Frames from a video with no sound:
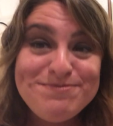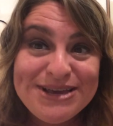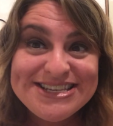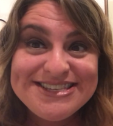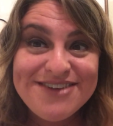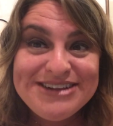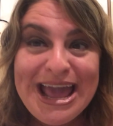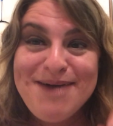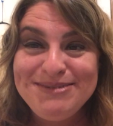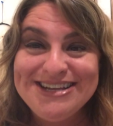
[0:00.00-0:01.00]
Peace, love, and
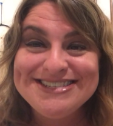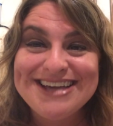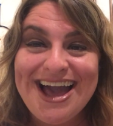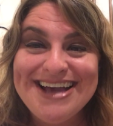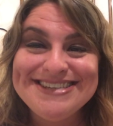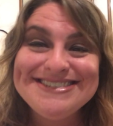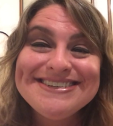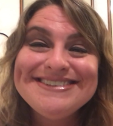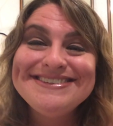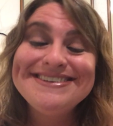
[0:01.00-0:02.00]
happiness, guys.
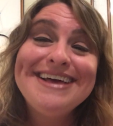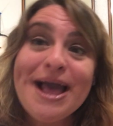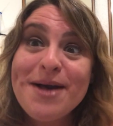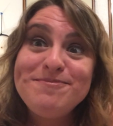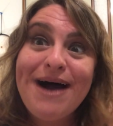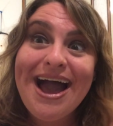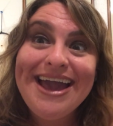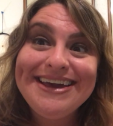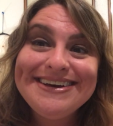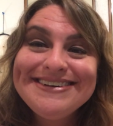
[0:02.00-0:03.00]

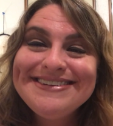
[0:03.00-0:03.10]
Bye.